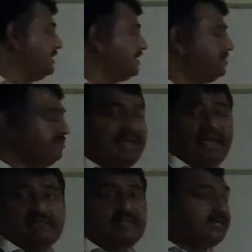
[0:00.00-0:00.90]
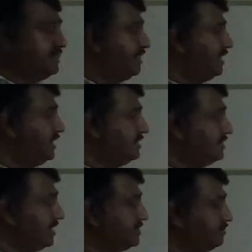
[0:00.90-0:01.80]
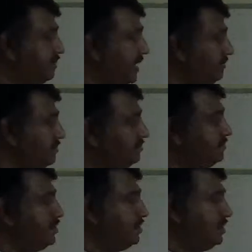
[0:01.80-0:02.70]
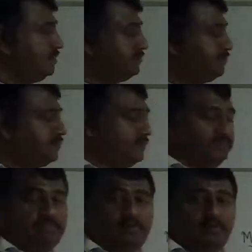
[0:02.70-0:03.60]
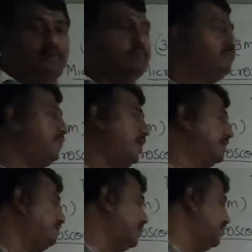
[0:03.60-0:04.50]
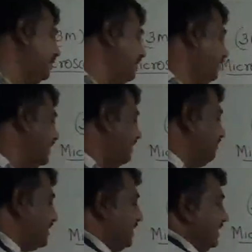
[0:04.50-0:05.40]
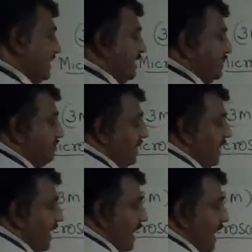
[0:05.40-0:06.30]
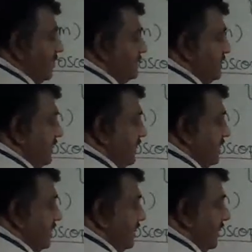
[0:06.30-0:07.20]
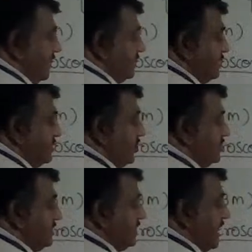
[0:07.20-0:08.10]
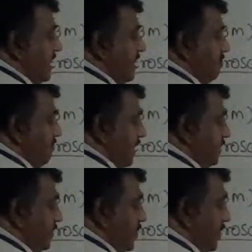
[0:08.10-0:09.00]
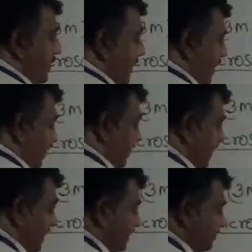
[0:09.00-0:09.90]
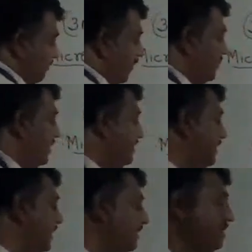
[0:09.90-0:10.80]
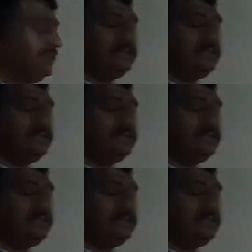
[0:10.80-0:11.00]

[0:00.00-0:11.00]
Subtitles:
that makes the sperm move forward. Okay, for that it required energy. That energy source is a mitochondria that is found in the